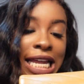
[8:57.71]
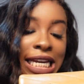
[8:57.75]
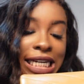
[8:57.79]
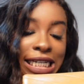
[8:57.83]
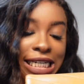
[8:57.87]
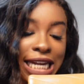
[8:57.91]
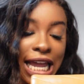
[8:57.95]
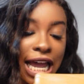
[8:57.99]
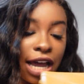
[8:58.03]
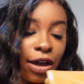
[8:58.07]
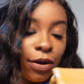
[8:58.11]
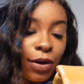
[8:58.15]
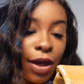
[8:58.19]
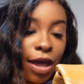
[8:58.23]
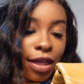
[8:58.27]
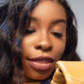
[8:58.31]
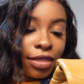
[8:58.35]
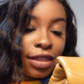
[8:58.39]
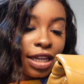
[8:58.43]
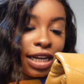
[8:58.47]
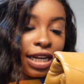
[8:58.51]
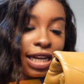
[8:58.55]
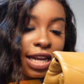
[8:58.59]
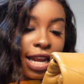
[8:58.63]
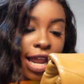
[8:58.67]
Now
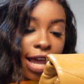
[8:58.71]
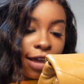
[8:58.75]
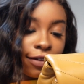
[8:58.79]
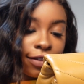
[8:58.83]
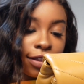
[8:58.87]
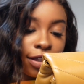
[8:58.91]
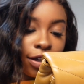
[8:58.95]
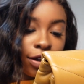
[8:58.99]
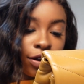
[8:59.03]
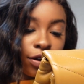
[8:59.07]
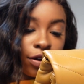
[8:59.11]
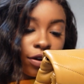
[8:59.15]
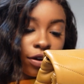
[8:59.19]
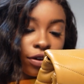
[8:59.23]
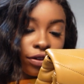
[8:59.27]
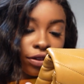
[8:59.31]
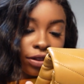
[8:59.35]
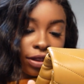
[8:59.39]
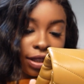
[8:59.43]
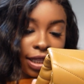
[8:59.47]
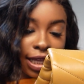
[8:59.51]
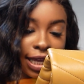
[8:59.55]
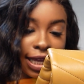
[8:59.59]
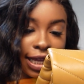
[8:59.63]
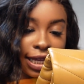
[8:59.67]
the leather
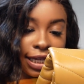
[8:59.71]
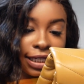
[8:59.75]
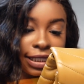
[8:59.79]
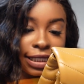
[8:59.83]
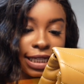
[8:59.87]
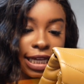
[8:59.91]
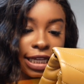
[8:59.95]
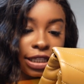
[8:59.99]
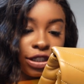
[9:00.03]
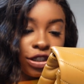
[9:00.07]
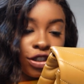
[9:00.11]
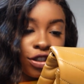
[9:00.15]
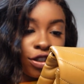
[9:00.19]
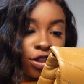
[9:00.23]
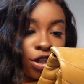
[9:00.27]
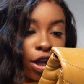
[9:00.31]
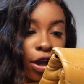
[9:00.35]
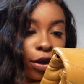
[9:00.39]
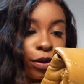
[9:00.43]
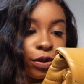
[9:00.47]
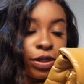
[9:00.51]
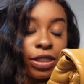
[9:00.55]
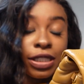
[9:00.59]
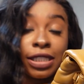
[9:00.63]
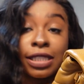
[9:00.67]
on this is
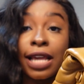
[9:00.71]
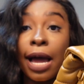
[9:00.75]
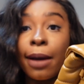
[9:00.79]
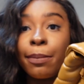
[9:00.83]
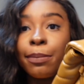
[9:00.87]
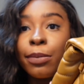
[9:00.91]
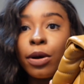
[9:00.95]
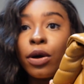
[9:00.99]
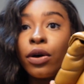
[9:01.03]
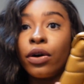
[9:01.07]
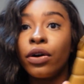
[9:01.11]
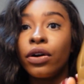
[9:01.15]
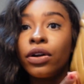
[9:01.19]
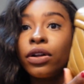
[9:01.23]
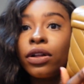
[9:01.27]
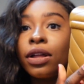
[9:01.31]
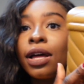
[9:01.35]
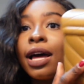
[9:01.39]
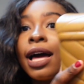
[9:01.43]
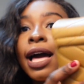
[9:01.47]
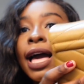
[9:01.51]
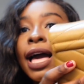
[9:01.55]
so supple